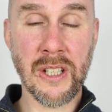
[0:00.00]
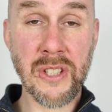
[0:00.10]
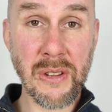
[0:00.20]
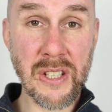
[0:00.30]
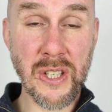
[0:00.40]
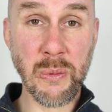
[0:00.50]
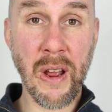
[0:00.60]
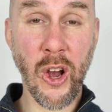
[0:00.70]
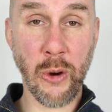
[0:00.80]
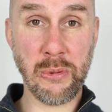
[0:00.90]
So this is
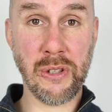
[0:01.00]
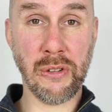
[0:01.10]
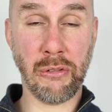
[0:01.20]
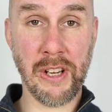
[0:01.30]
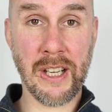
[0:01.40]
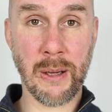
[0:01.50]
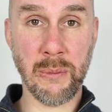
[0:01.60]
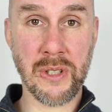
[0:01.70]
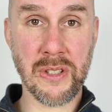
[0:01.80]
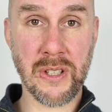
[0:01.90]
where option 3
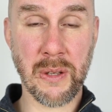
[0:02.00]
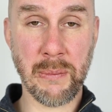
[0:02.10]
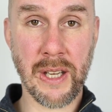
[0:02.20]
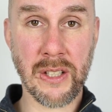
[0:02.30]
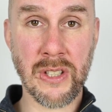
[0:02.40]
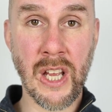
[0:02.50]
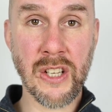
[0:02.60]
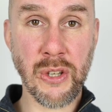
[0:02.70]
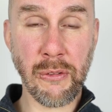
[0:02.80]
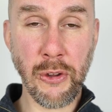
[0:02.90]
comes into the mix.
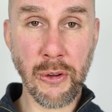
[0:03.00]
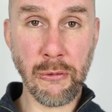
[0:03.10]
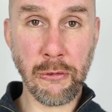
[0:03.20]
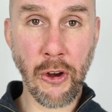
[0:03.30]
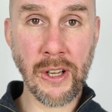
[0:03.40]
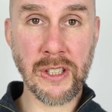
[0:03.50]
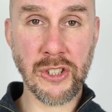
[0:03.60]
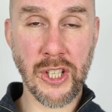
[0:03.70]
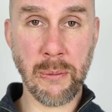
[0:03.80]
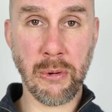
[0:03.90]
So if you can find a
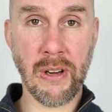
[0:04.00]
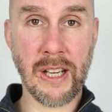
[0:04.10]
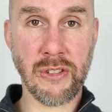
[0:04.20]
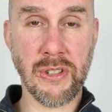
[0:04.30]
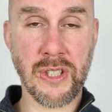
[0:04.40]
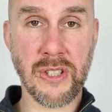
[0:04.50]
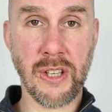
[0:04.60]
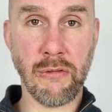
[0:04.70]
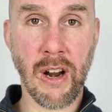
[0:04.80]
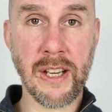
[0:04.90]
cheaper electricity
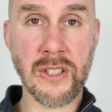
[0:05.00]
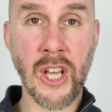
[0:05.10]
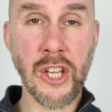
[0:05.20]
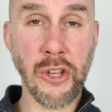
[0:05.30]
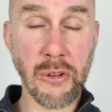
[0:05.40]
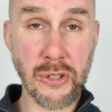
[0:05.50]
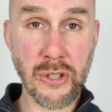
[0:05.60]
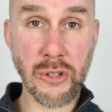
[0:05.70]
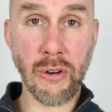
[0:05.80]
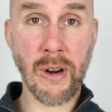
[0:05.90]
rate, you can
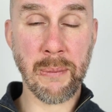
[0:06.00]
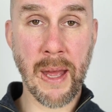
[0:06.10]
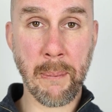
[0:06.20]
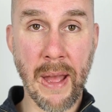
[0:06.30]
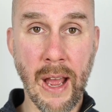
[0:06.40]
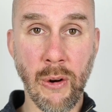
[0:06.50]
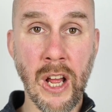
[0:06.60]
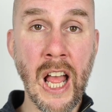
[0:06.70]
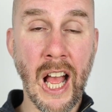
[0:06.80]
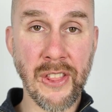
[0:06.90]
store up that power
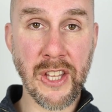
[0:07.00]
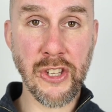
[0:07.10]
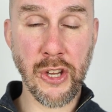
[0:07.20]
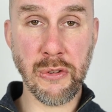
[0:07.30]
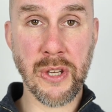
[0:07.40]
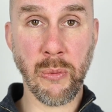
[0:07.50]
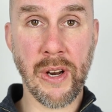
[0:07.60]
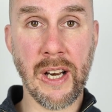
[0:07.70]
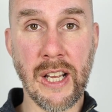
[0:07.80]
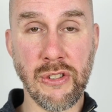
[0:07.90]
and then use it
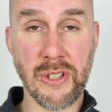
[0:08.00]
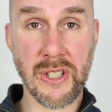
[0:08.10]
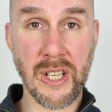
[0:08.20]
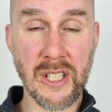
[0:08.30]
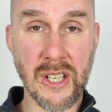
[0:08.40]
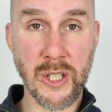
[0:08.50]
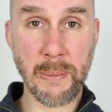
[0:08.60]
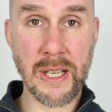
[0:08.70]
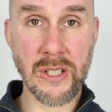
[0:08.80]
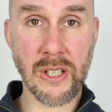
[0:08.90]
when electricity is
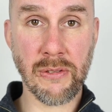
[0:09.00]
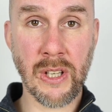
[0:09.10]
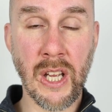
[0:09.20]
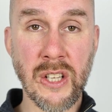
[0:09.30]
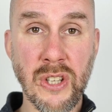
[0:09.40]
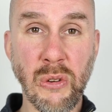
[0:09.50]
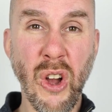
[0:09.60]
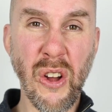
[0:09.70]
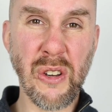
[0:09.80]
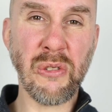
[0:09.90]
expensive. So
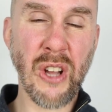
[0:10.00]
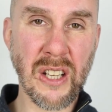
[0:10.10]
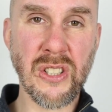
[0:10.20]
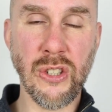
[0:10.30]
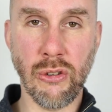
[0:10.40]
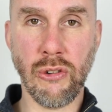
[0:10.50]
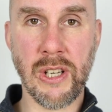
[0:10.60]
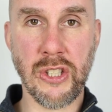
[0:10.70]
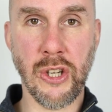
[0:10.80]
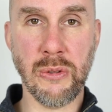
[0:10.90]
kind of cutting your
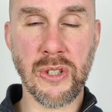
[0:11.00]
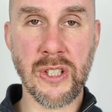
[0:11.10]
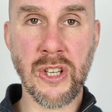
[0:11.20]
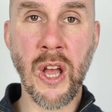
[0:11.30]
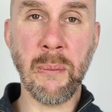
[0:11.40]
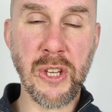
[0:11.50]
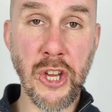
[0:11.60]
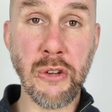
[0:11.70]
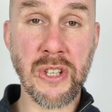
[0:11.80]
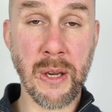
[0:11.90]
grid usage, but
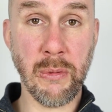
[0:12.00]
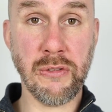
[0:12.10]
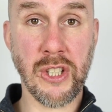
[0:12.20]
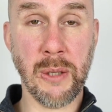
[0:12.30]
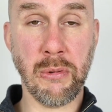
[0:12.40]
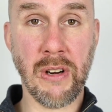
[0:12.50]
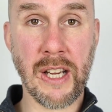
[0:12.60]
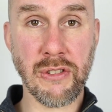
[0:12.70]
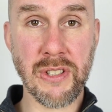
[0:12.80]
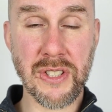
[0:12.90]
using it with cheaper
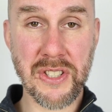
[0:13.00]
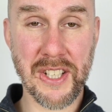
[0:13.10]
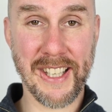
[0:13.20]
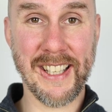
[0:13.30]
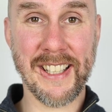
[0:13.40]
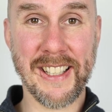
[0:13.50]
electricity.